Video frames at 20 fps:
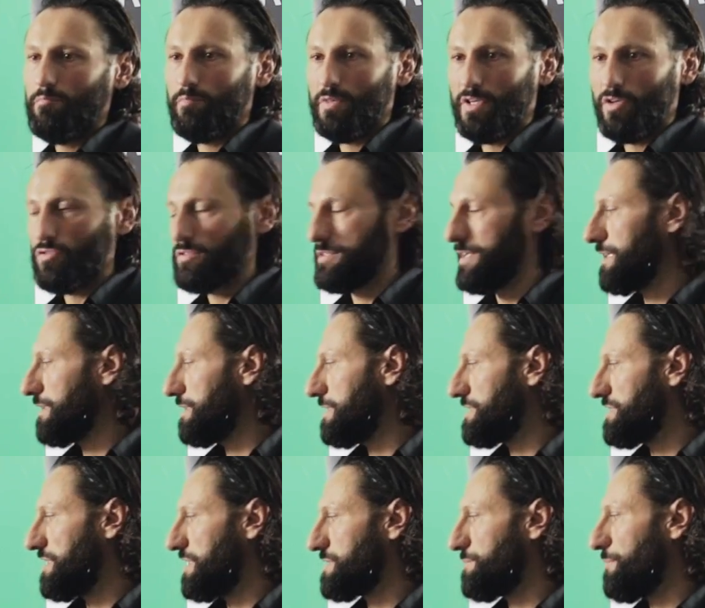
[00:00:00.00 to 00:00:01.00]
Because then
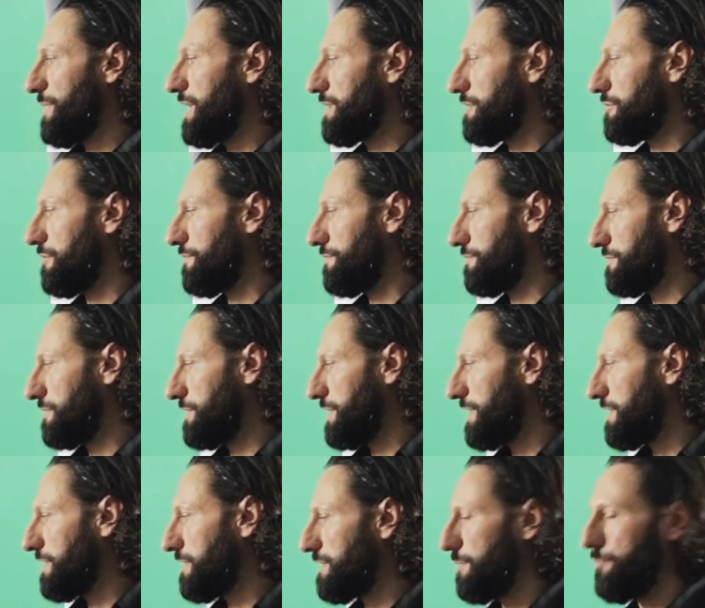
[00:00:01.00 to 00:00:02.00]
it's just a matter of
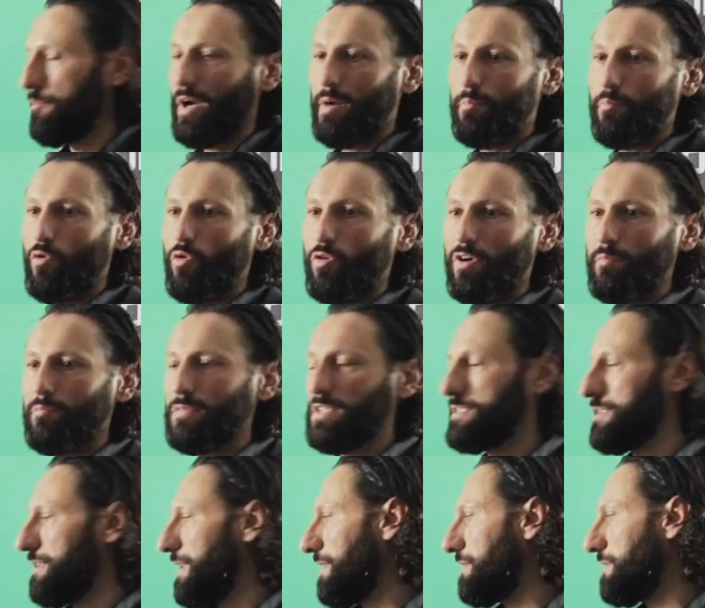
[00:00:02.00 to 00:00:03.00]
taking the part program,
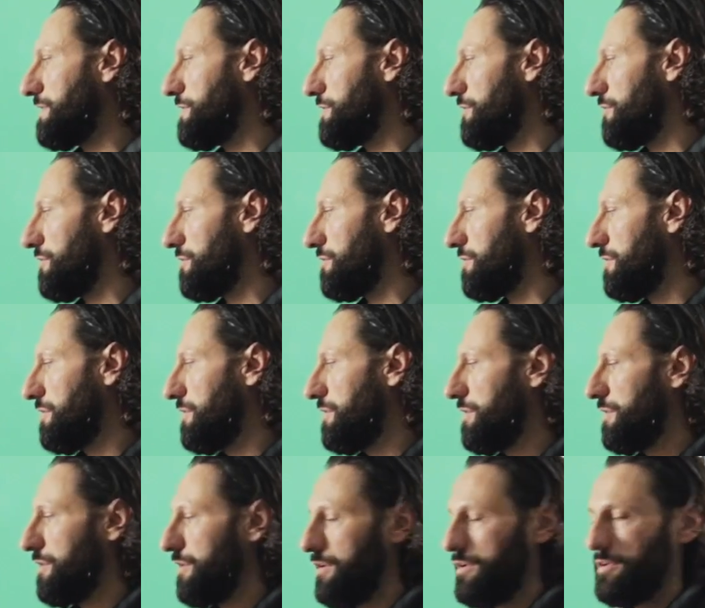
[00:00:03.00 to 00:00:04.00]
selecting
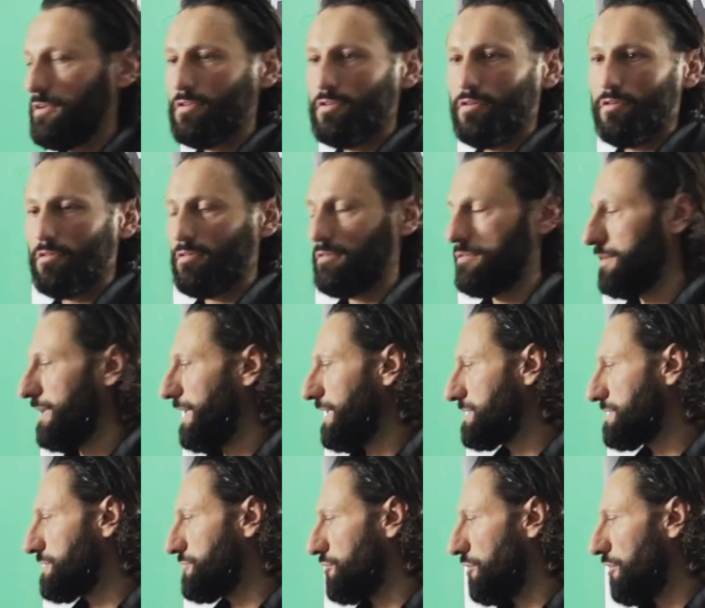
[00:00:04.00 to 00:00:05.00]
your
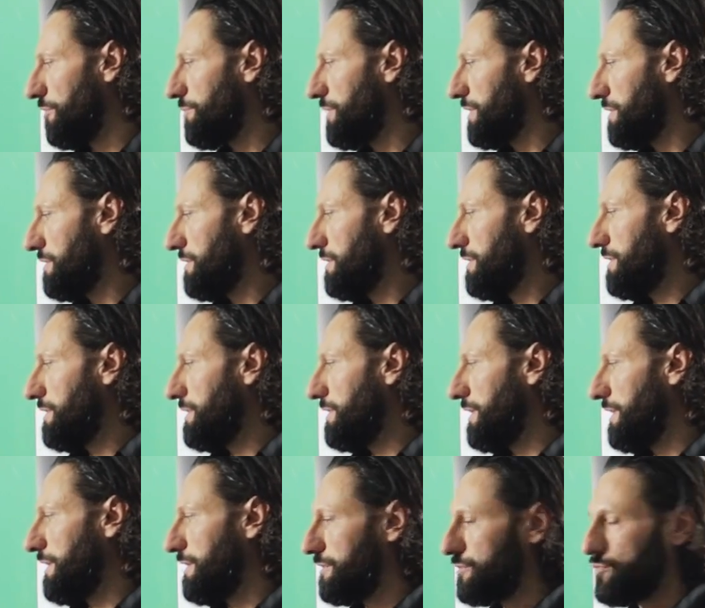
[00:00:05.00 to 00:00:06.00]
next job,
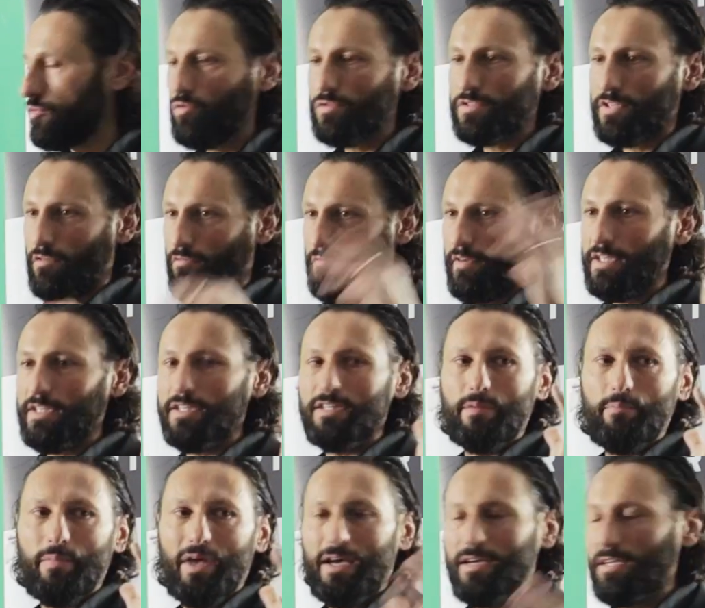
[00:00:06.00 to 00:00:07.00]
and tools are already in
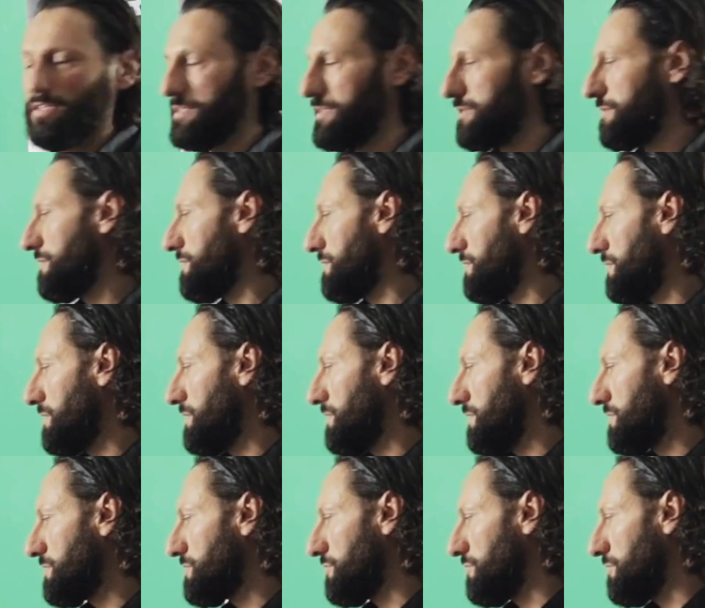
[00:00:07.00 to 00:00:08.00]
the magazine.
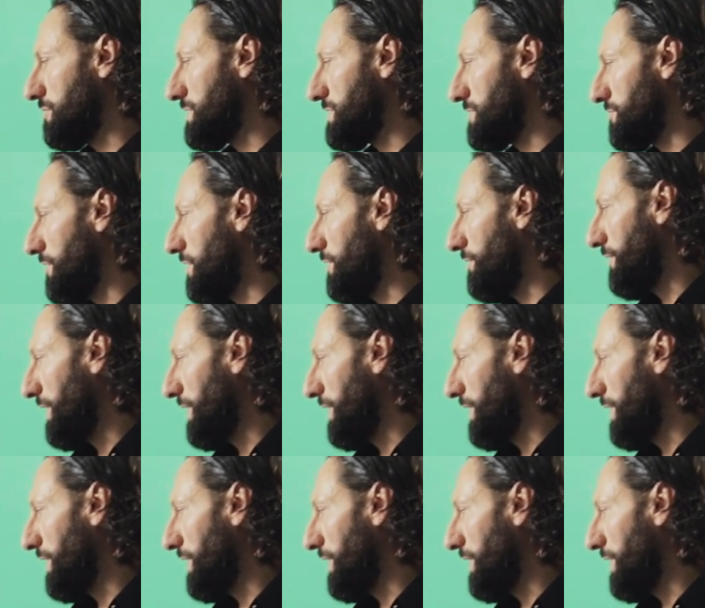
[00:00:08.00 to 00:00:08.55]
So it's really